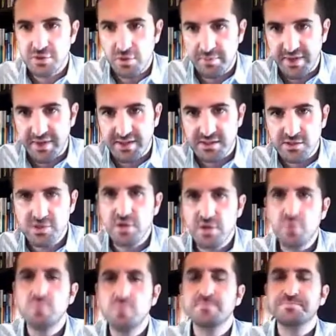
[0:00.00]
topics.
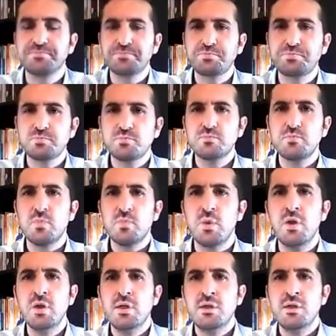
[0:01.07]
So
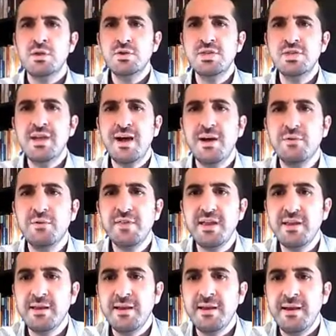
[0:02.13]
you see how
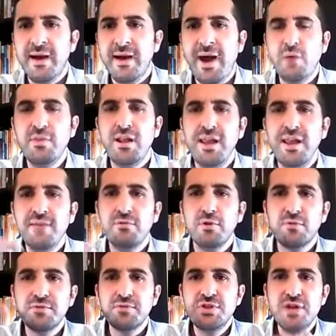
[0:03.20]
the level
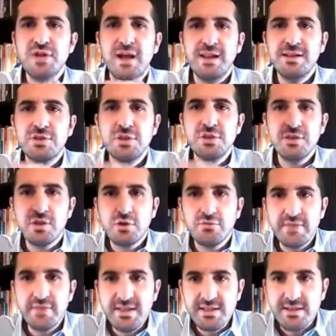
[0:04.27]
of challenge
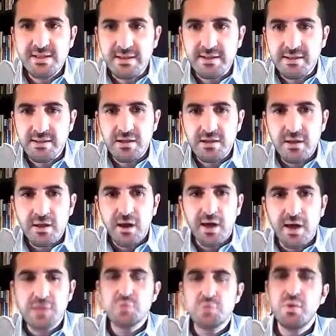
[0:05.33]
increases
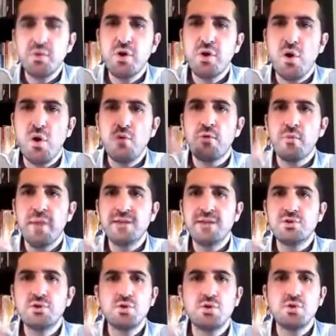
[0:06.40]
as we go from
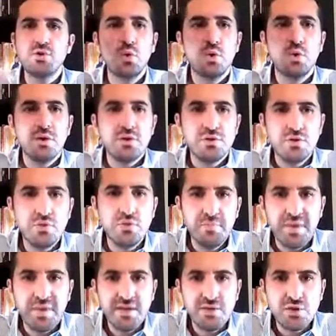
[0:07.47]
A2 to
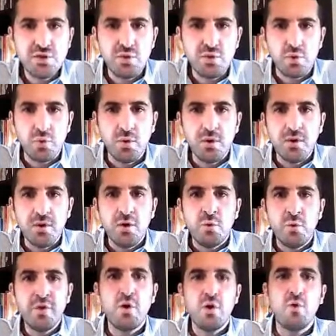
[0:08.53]
B2.
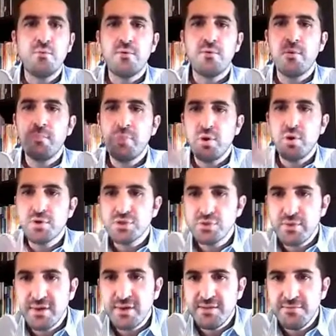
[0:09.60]
We go from
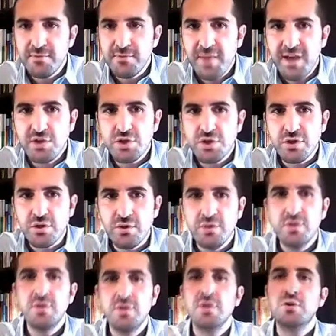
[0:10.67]
personal
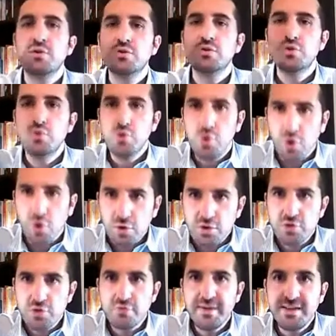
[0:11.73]
information to
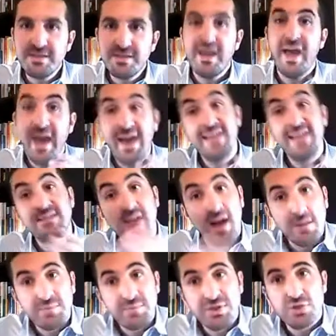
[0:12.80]
concrete and
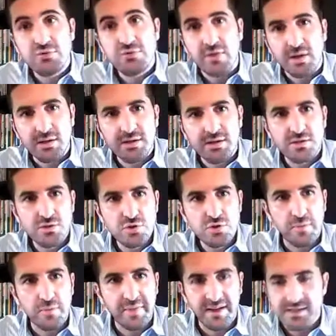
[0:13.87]
abstract
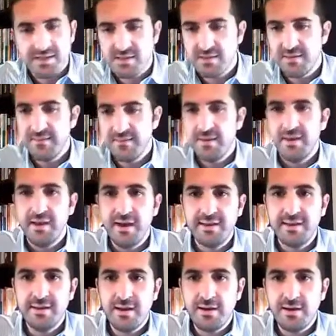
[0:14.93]
topics.
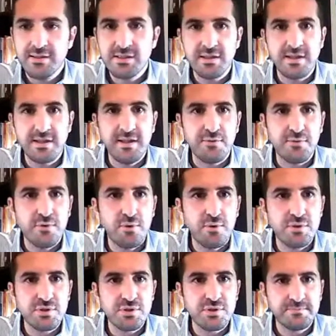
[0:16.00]
And lastly, of
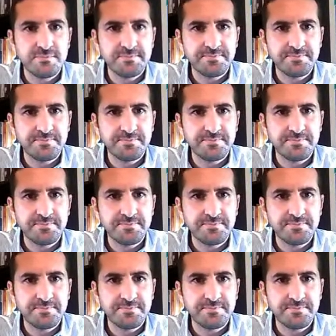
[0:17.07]
course,